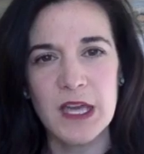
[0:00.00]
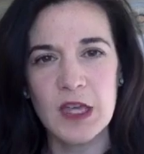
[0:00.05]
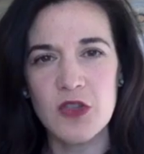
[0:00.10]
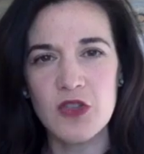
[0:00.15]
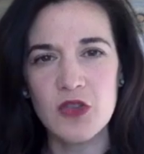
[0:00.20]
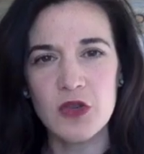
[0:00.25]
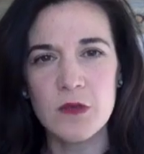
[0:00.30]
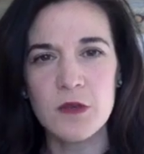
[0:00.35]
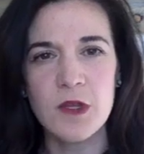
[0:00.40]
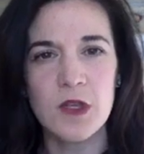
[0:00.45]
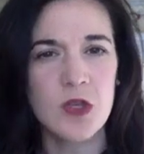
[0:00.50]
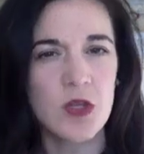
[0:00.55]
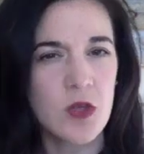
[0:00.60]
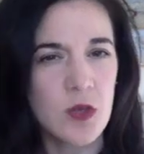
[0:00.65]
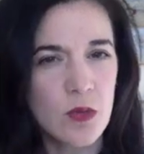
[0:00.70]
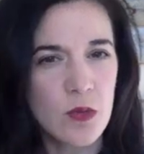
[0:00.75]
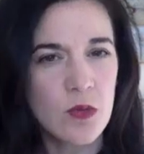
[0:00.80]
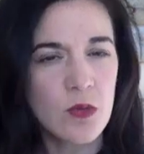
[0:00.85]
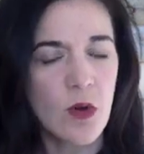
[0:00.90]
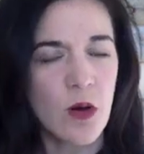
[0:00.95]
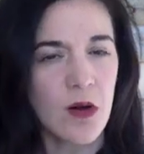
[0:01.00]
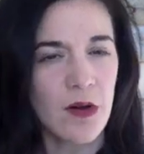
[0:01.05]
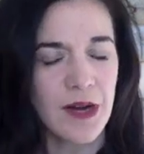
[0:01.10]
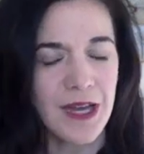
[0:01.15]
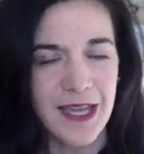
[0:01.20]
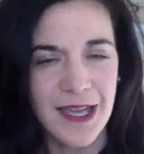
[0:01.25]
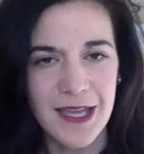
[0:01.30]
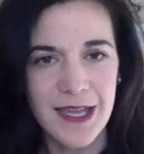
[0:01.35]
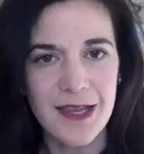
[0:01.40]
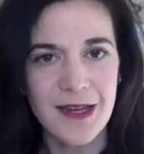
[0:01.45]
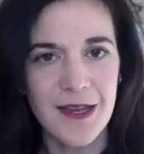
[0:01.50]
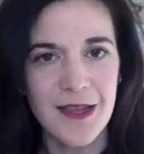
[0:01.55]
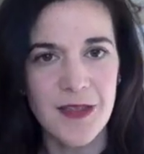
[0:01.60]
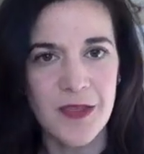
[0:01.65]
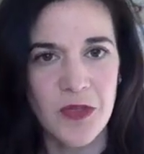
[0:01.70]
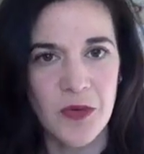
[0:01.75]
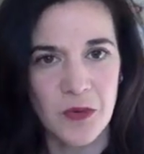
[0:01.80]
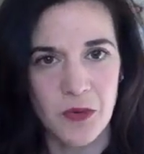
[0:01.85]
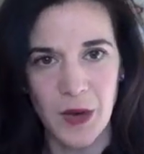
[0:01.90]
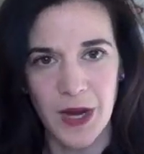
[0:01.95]
sure that you are in the
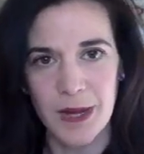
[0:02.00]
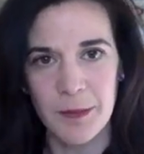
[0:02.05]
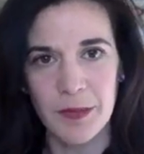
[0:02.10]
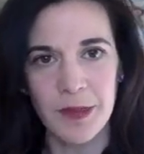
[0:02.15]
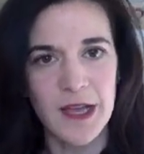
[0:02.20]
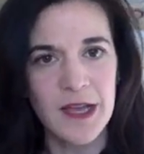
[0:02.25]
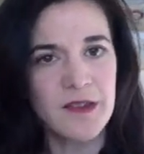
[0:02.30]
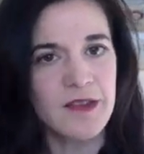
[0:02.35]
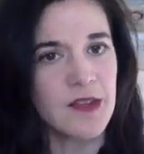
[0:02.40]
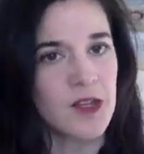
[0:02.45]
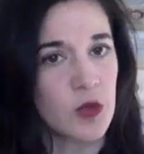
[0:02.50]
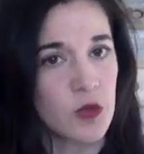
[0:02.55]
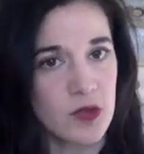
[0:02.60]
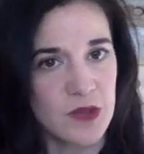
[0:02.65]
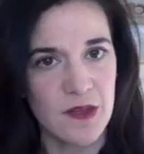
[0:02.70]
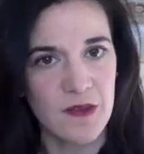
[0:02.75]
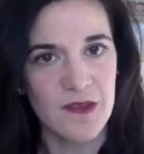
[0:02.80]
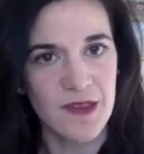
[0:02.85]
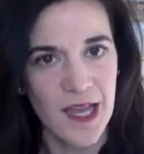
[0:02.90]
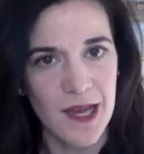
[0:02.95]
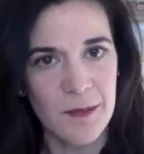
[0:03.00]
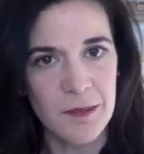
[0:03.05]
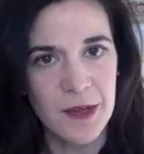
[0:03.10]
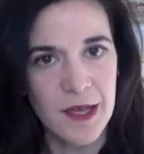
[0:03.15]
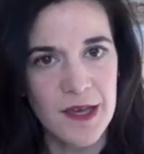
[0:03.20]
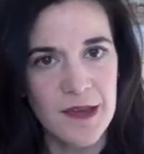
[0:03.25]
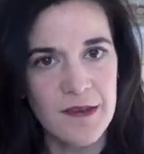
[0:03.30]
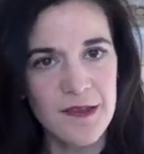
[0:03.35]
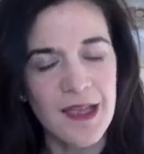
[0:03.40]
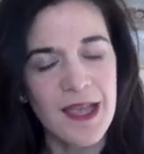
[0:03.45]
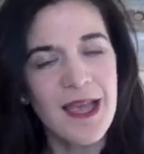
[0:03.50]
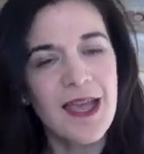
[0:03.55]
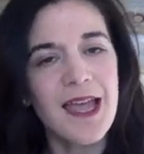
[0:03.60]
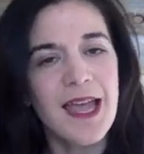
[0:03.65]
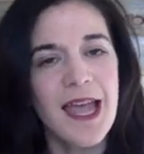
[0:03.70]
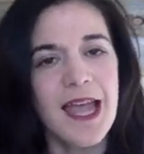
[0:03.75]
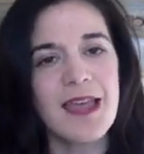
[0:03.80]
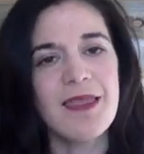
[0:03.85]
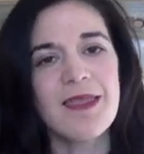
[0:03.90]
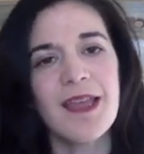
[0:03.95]
right place, that you're in the same place,
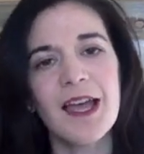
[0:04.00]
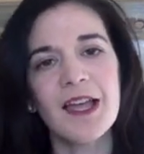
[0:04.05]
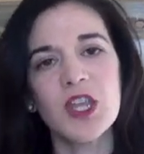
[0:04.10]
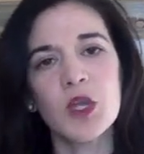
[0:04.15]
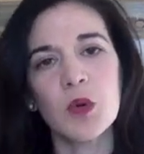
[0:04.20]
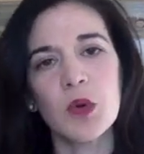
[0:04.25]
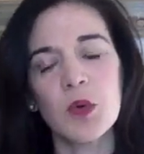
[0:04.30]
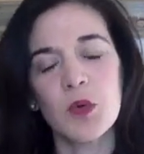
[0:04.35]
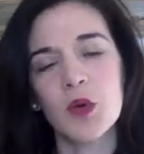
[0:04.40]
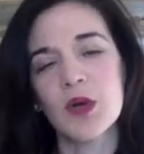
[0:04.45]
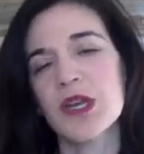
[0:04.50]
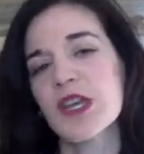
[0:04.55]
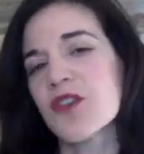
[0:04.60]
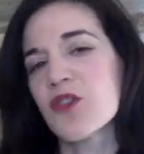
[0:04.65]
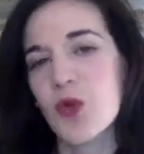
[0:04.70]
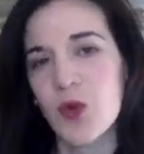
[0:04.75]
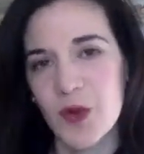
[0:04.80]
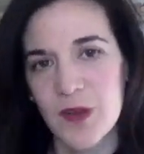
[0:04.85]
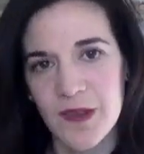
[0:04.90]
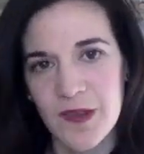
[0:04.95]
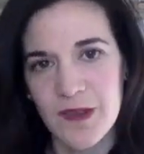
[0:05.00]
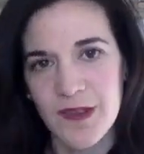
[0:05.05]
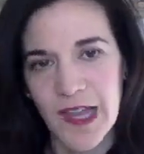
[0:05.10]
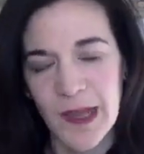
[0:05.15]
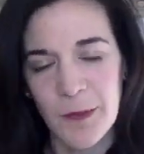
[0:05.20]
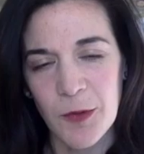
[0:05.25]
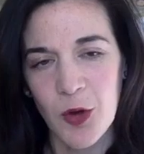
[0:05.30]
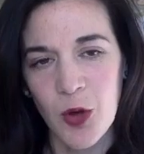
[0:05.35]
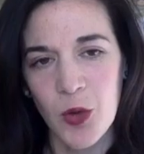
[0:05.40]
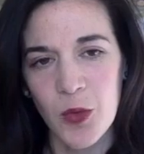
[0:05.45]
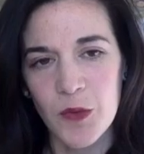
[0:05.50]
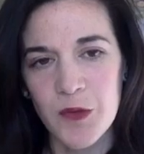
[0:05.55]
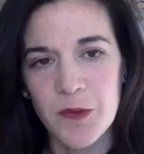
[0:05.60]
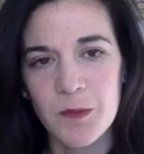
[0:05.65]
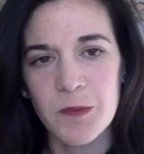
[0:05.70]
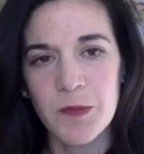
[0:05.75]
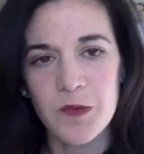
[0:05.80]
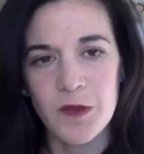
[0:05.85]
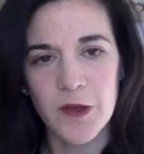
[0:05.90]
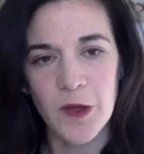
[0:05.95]
and that you are working towards the same goals.
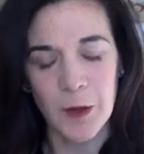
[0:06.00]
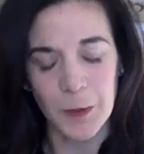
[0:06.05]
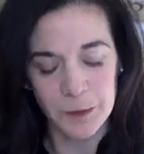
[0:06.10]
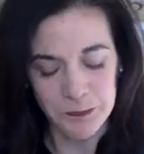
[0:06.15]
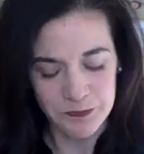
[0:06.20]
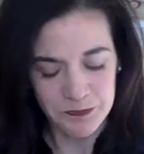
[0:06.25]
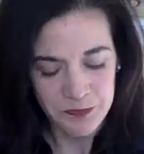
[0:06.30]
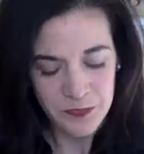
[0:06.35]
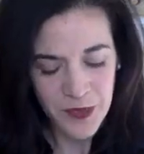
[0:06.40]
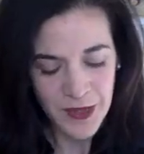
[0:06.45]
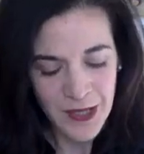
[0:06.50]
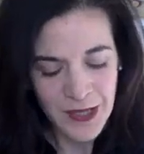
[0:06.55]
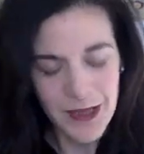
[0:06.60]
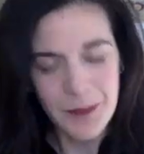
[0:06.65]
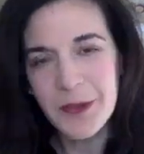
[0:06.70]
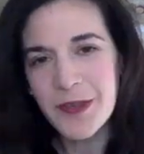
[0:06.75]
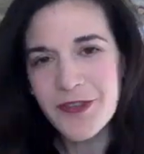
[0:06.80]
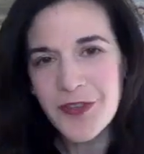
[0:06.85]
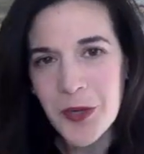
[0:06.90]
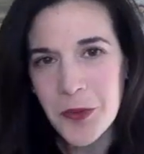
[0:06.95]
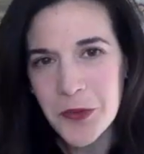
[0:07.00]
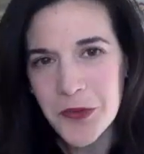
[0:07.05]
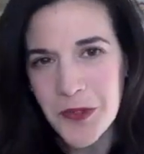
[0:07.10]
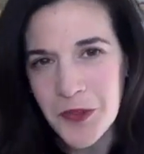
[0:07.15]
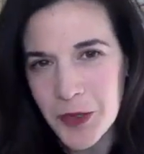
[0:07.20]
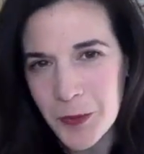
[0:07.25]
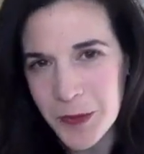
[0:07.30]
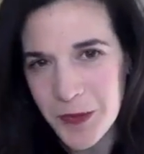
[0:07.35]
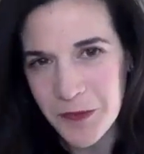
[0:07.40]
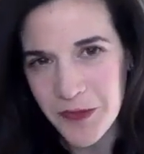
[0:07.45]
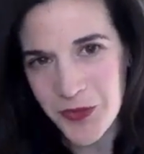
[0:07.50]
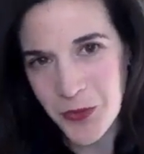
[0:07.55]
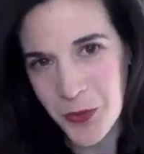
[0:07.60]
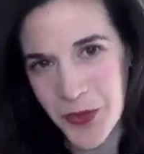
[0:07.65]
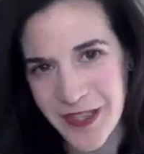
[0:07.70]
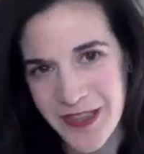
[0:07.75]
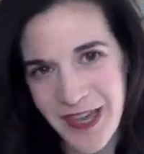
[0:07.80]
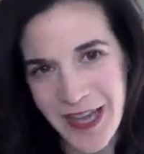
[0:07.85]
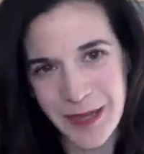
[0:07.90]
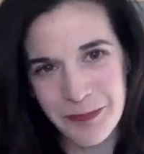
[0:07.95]
So, let me start with a little bit of story
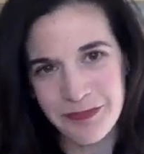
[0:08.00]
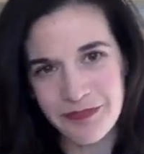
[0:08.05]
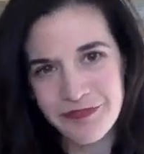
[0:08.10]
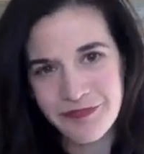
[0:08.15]
time.